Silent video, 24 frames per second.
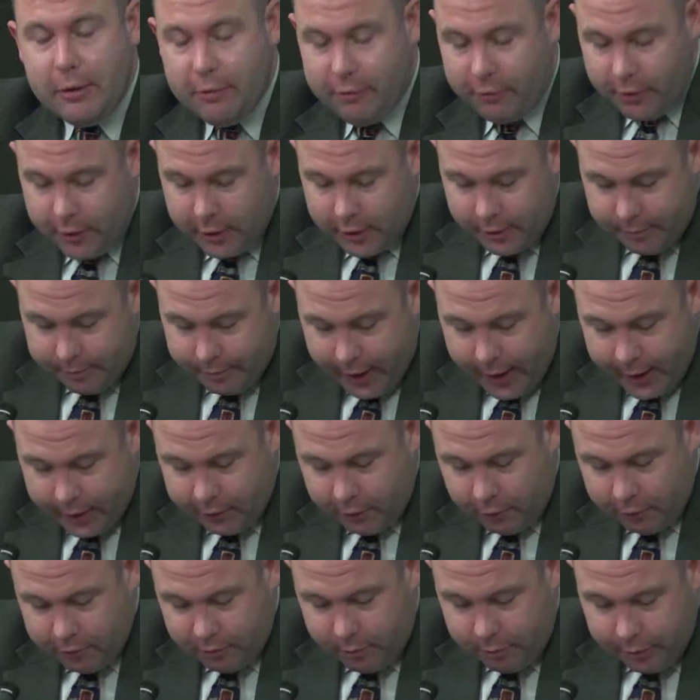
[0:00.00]
easily come
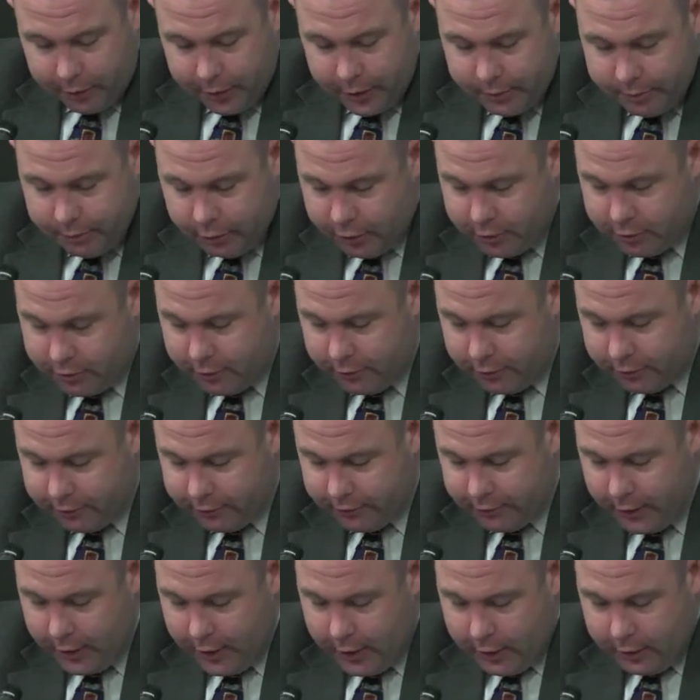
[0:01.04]
back towards a billion
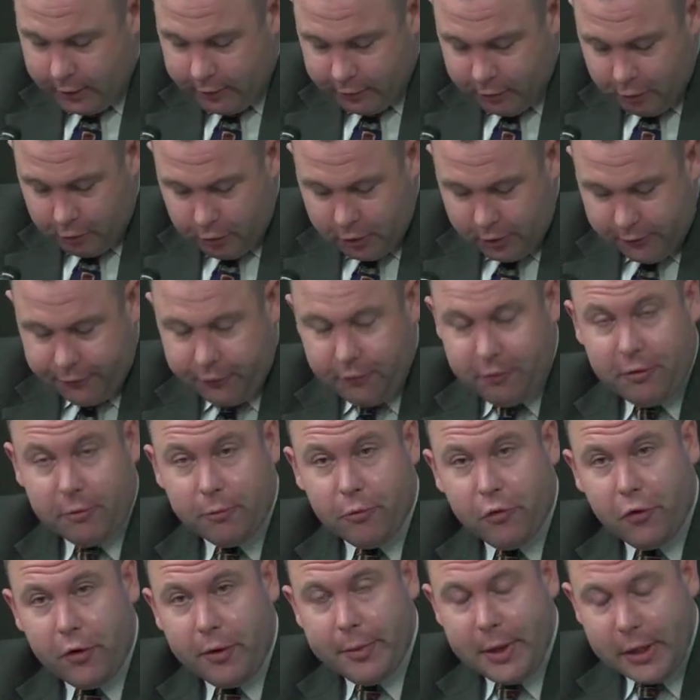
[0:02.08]
bushels, so look for
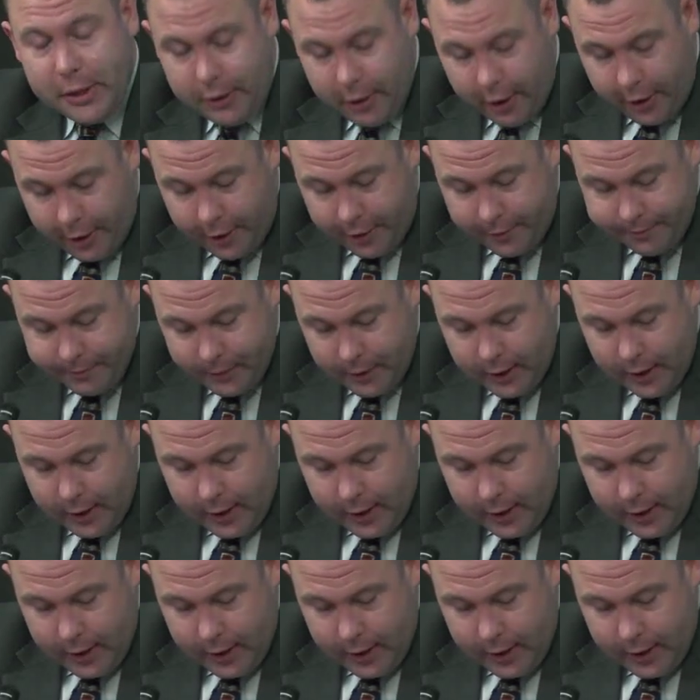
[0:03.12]
some trimming there.